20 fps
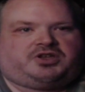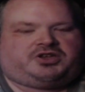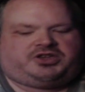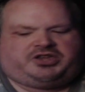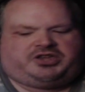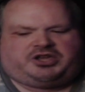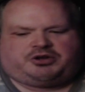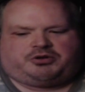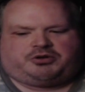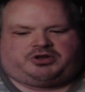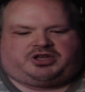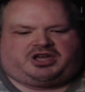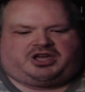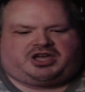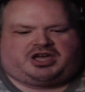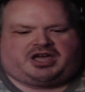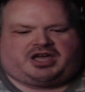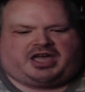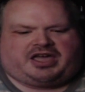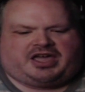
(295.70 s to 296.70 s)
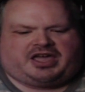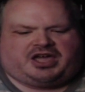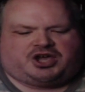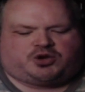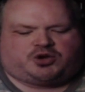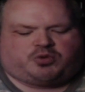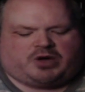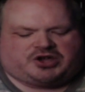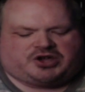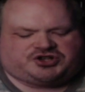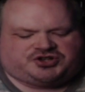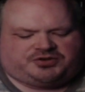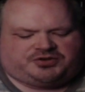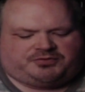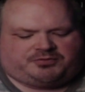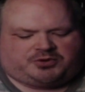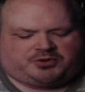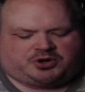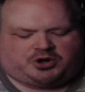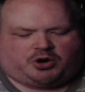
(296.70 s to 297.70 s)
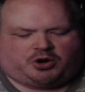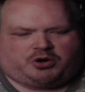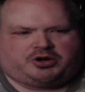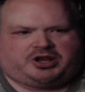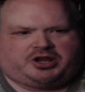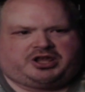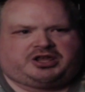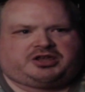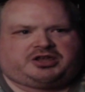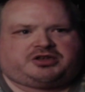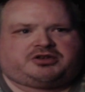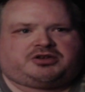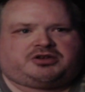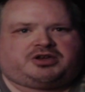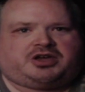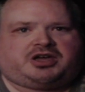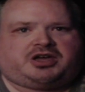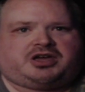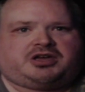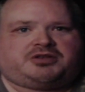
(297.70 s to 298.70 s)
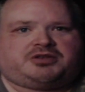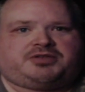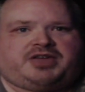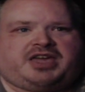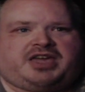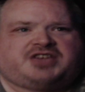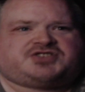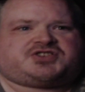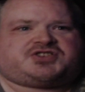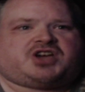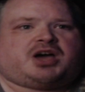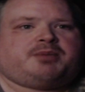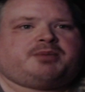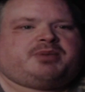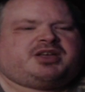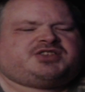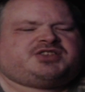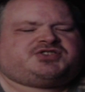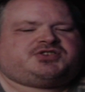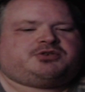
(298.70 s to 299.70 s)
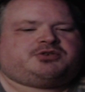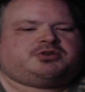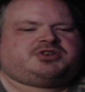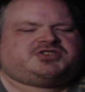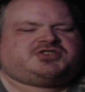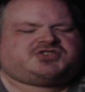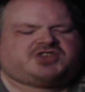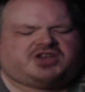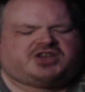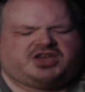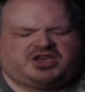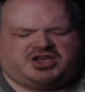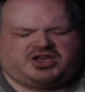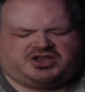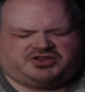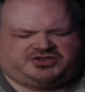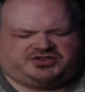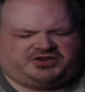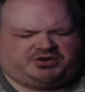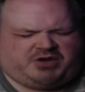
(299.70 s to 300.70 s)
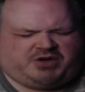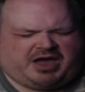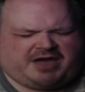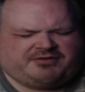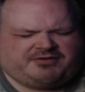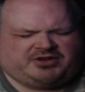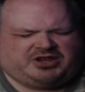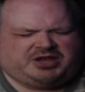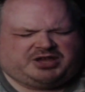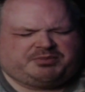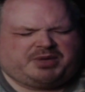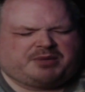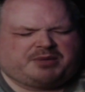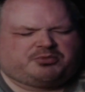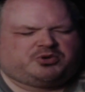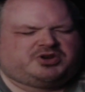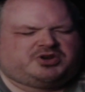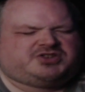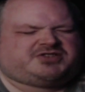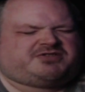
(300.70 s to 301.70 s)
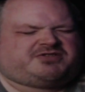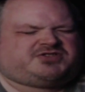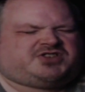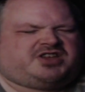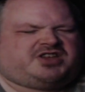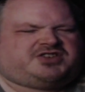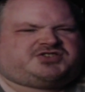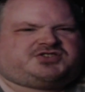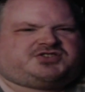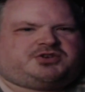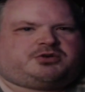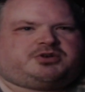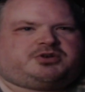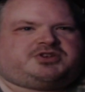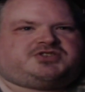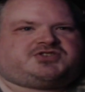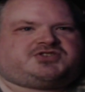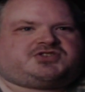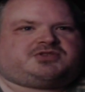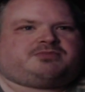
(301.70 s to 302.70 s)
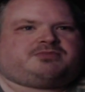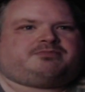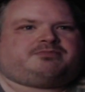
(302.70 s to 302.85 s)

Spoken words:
Kiri, I got a question regarding the Ace Combat series. Do you have any memories of said series?